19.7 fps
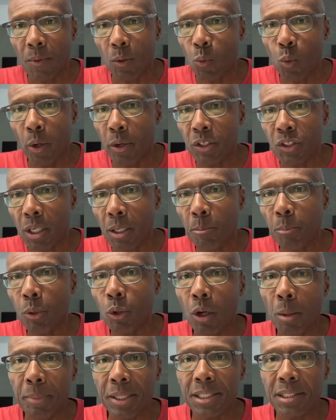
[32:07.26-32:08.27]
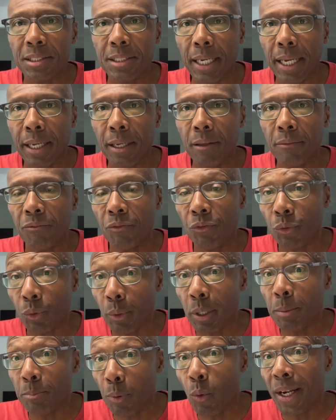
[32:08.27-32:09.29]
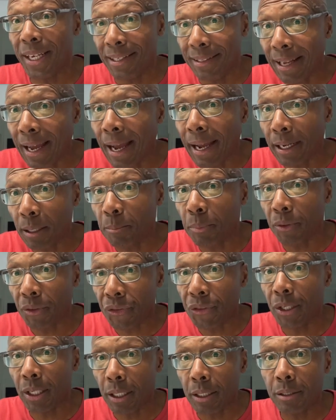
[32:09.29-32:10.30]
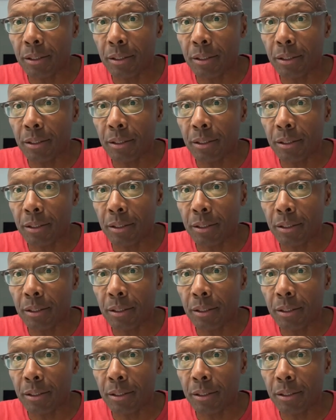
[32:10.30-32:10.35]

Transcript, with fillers: Where is unemployment today? 3.9%.